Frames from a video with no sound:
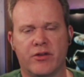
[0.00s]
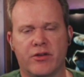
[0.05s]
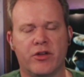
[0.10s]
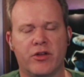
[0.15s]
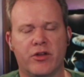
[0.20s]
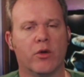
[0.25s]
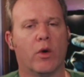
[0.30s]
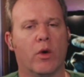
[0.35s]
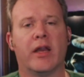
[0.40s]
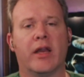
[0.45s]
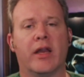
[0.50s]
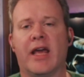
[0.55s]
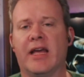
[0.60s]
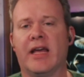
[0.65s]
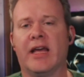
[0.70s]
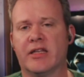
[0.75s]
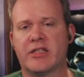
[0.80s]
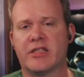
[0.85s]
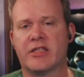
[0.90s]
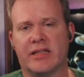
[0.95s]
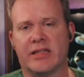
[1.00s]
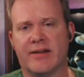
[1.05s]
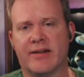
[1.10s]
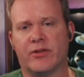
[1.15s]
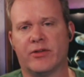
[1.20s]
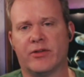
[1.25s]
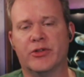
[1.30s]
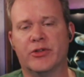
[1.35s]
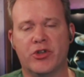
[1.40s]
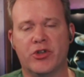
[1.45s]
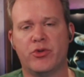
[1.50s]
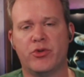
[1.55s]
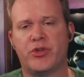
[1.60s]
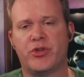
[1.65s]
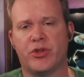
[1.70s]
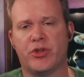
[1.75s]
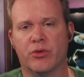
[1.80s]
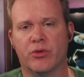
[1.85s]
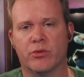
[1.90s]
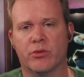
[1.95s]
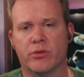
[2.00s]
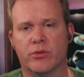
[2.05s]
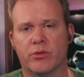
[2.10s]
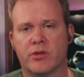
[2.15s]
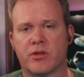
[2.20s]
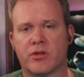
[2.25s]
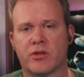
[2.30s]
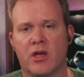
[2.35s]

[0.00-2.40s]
you know what, hey, let's level new tunes